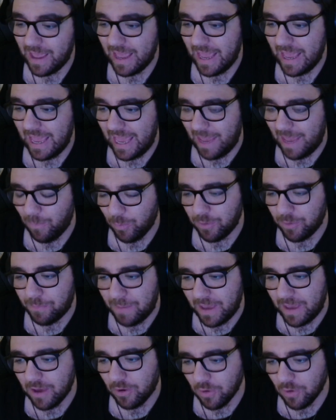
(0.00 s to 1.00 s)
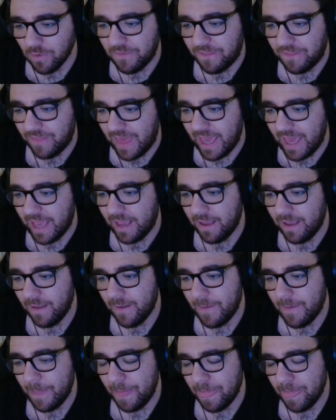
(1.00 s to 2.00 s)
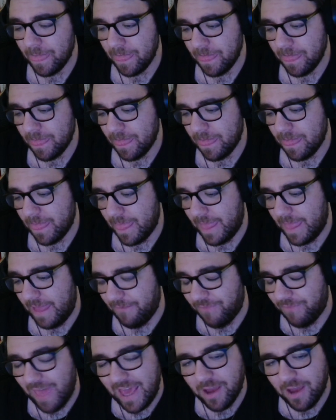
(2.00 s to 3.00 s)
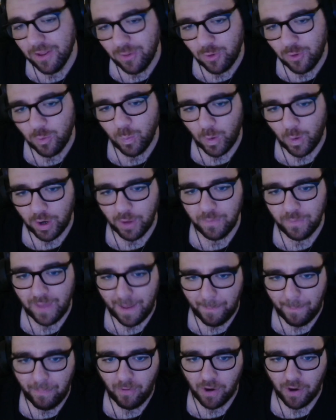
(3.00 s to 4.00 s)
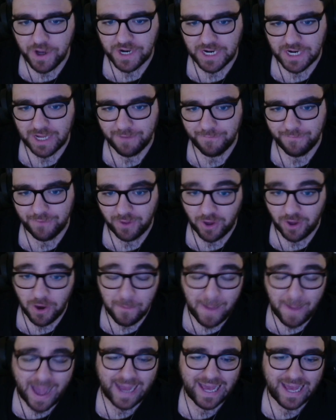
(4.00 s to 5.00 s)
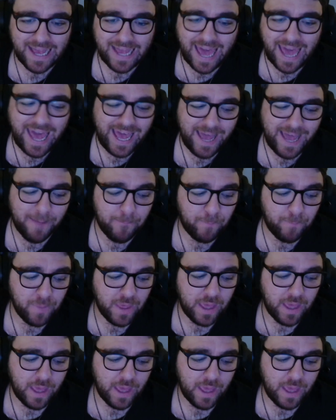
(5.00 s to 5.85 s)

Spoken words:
it would be a good thing if they could swallow their pride enough to go back and get him.